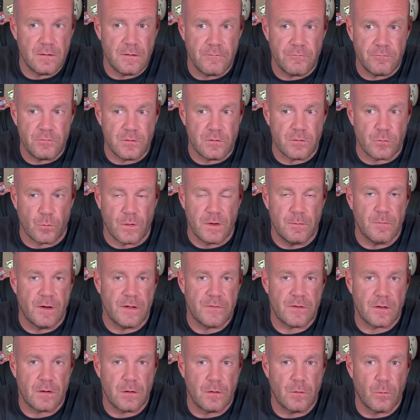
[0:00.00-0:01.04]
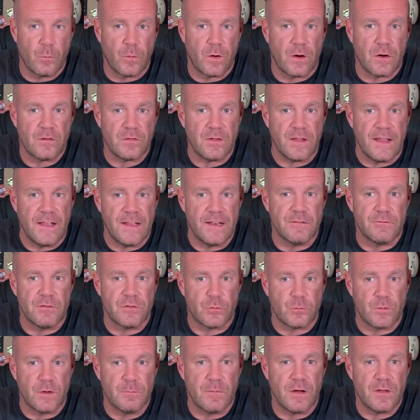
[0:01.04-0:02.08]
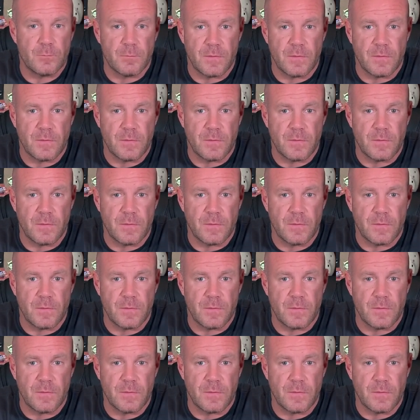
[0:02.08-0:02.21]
in 3 months, I don't know where it's end of his 3 months,